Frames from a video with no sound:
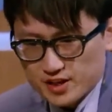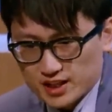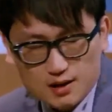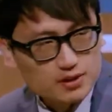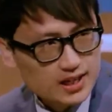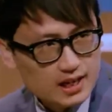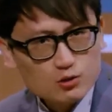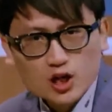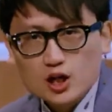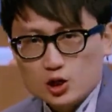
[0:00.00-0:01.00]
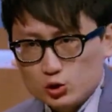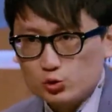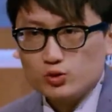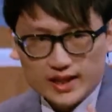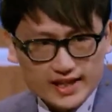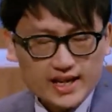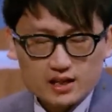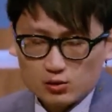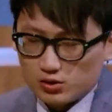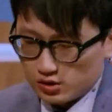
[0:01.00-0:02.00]
Carmen Lau, who, like
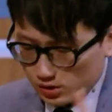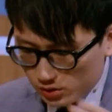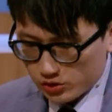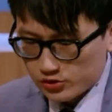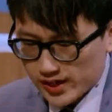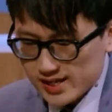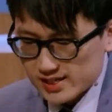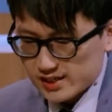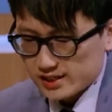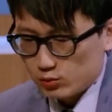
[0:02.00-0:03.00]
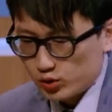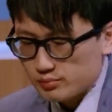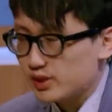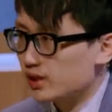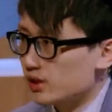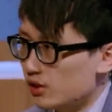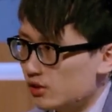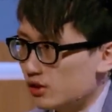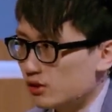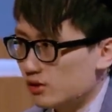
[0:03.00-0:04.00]
Anna Kwok, also has a 1 million
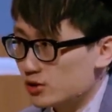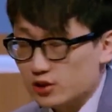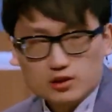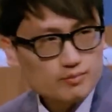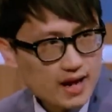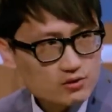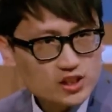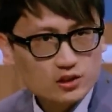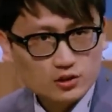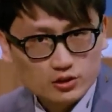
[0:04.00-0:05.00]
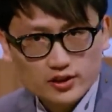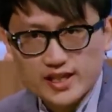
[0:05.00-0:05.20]
Hong Kong dollar bounty on her